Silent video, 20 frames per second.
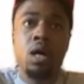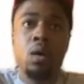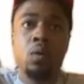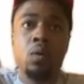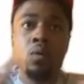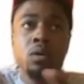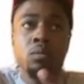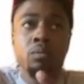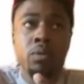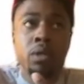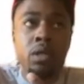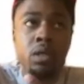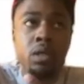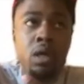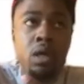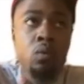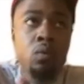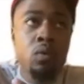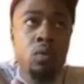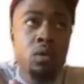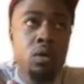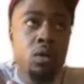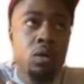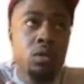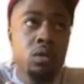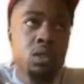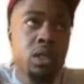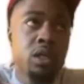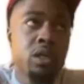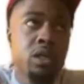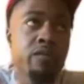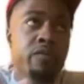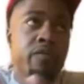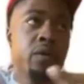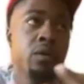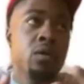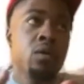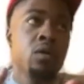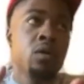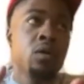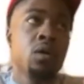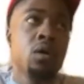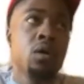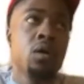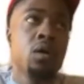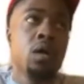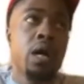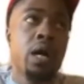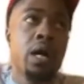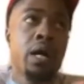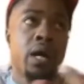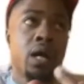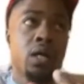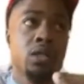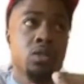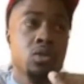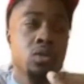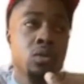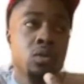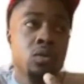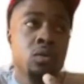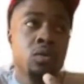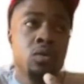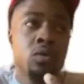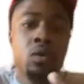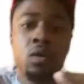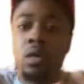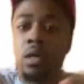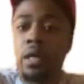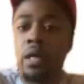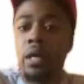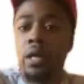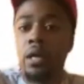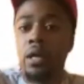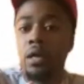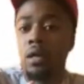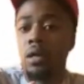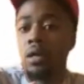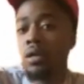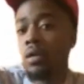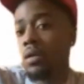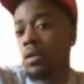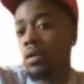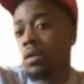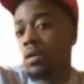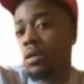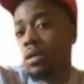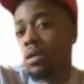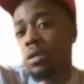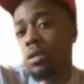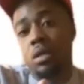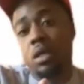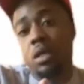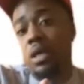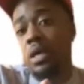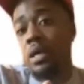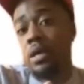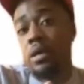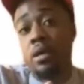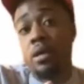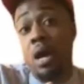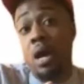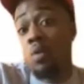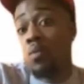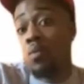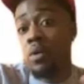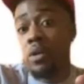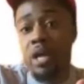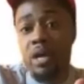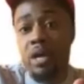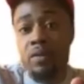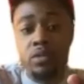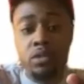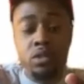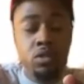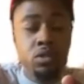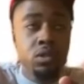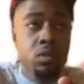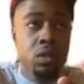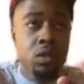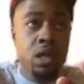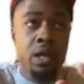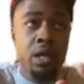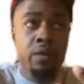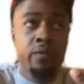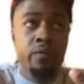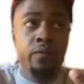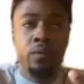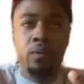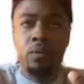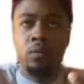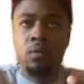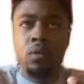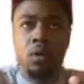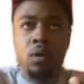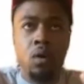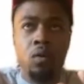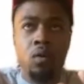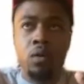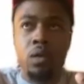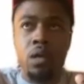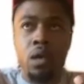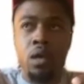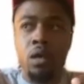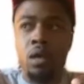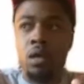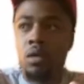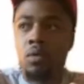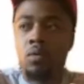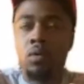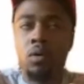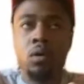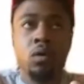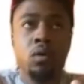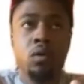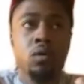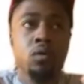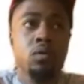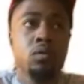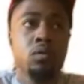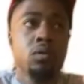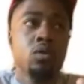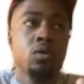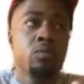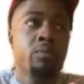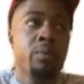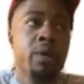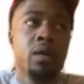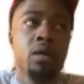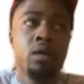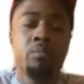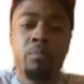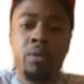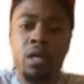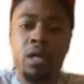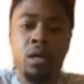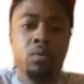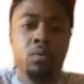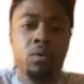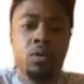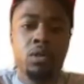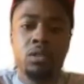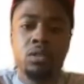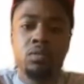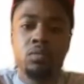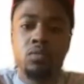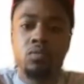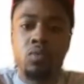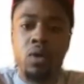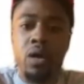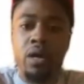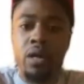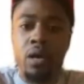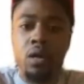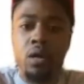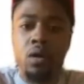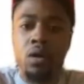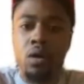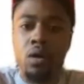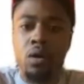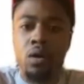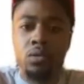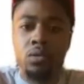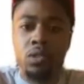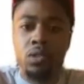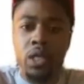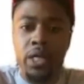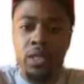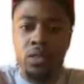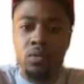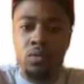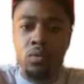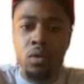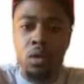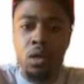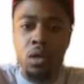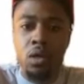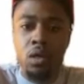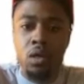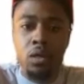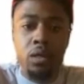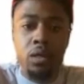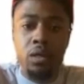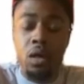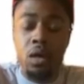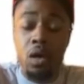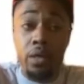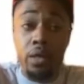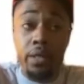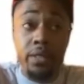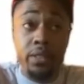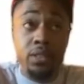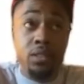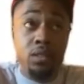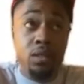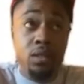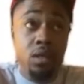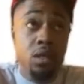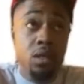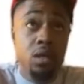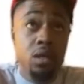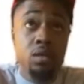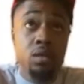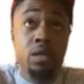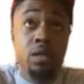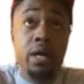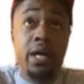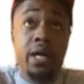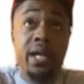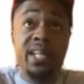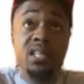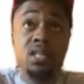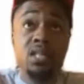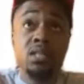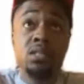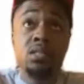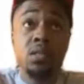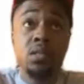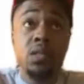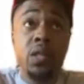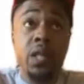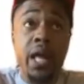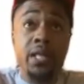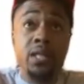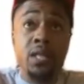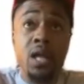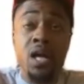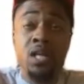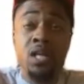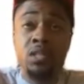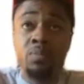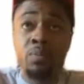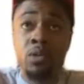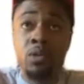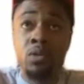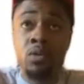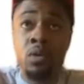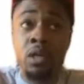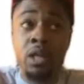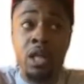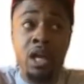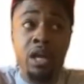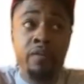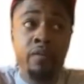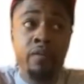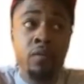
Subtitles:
want to go to the NFL. I got school and I want to have a social life. Okay, well, you better be able to write out a whole schedule because like this, like the entrepreneur life,